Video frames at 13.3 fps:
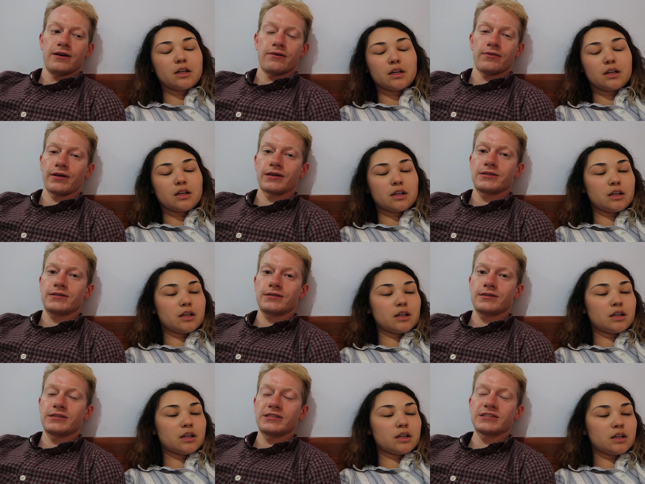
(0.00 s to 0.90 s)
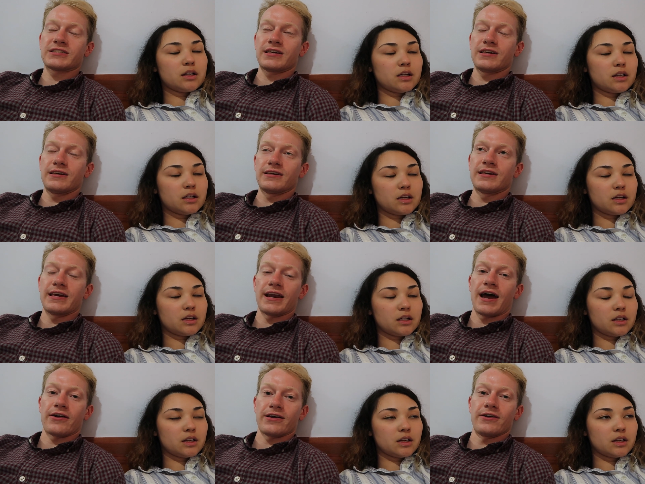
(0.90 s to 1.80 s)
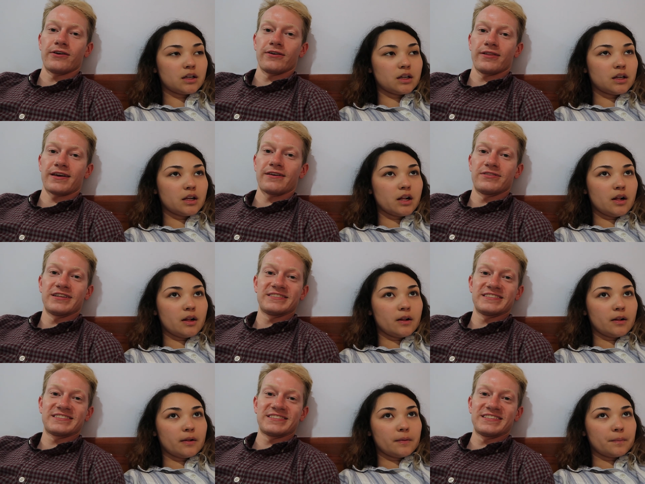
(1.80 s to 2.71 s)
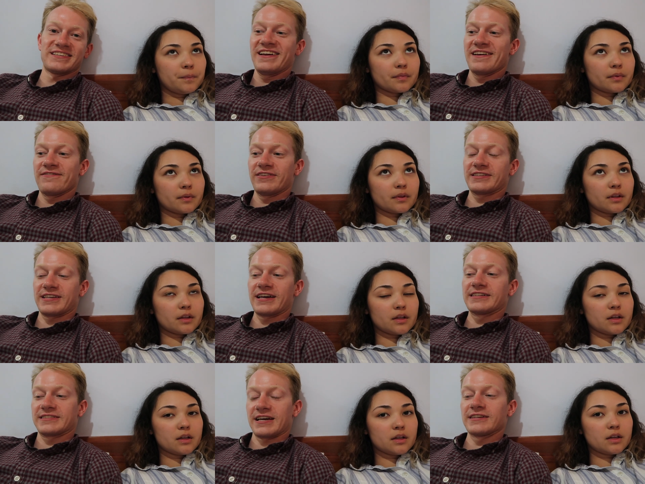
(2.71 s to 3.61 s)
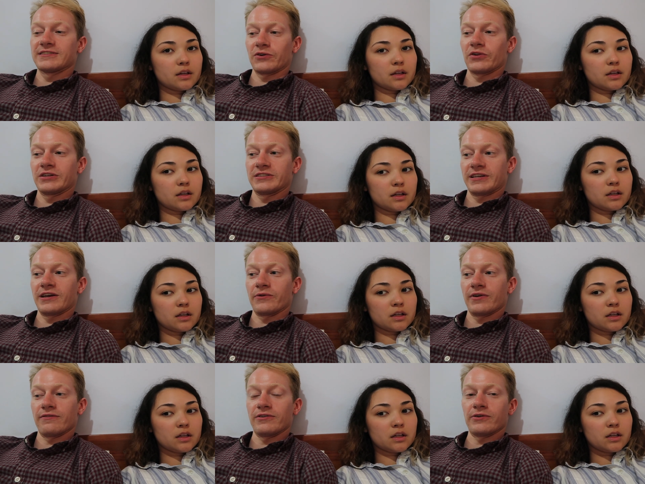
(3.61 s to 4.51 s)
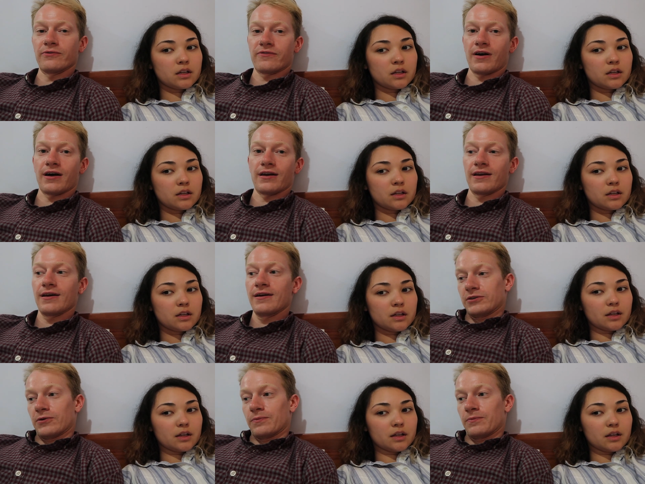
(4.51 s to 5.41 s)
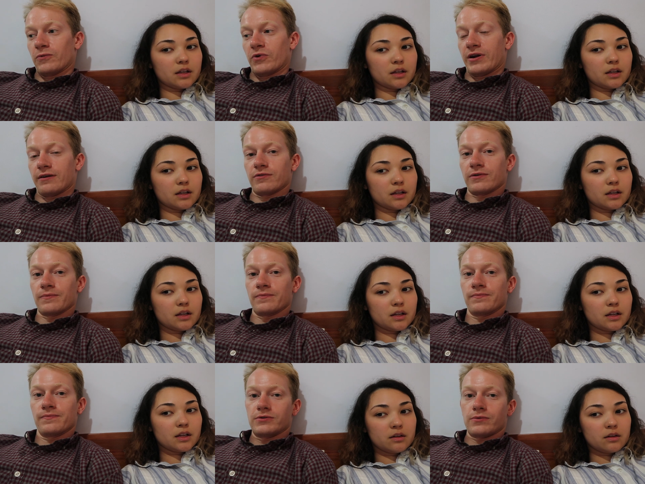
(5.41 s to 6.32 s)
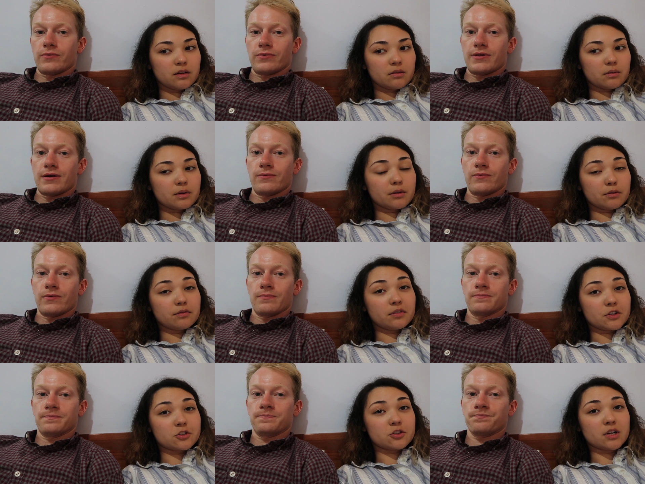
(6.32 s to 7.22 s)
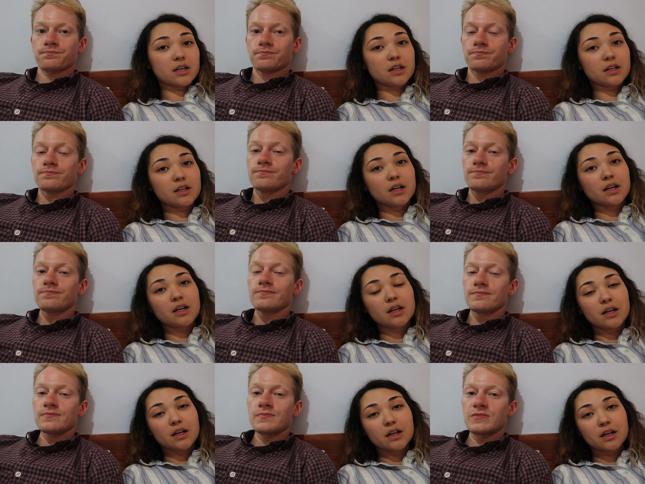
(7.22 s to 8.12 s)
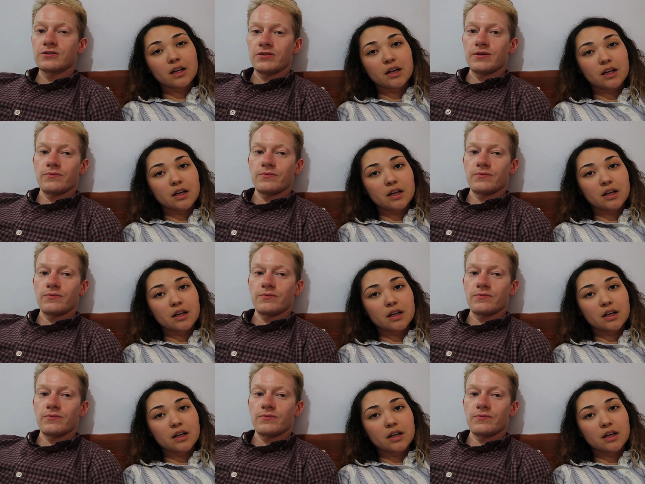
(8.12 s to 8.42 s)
Speaker 1: I'm like, just get out of here. Like if this is, if it takes 10 soles to get rid of you, fine. So whatever. So then we were frustrated. So